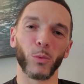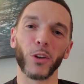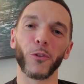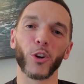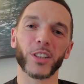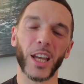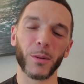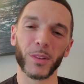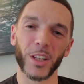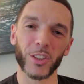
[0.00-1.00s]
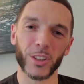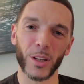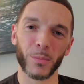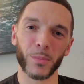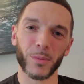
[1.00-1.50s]
When he first came in the
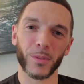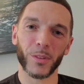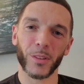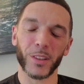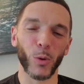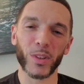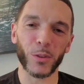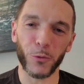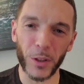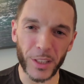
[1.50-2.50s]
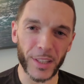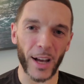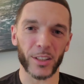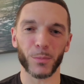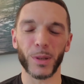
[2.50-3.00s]
gym, there wasn't
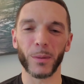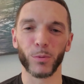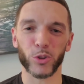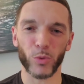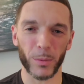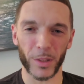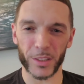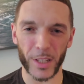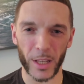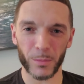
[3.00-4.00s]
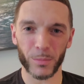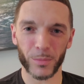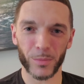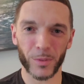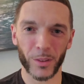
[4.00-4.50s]
50,000 people screaming his name.
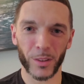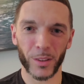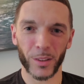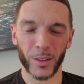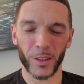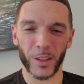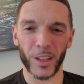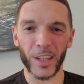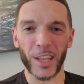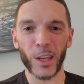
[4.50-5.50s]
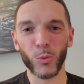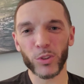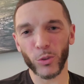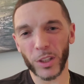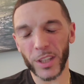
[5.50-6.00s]
He
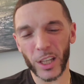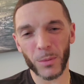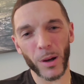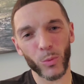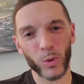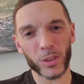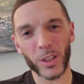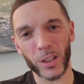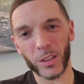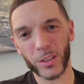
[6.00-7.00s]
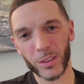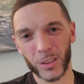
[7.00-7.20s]
was only thinking about one thing,